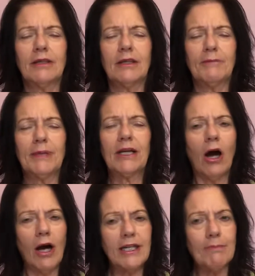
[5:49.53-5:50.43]
Be
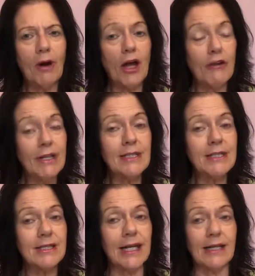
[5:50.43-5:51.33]
guided by your
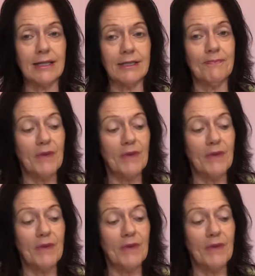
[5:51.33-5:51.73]
instinct.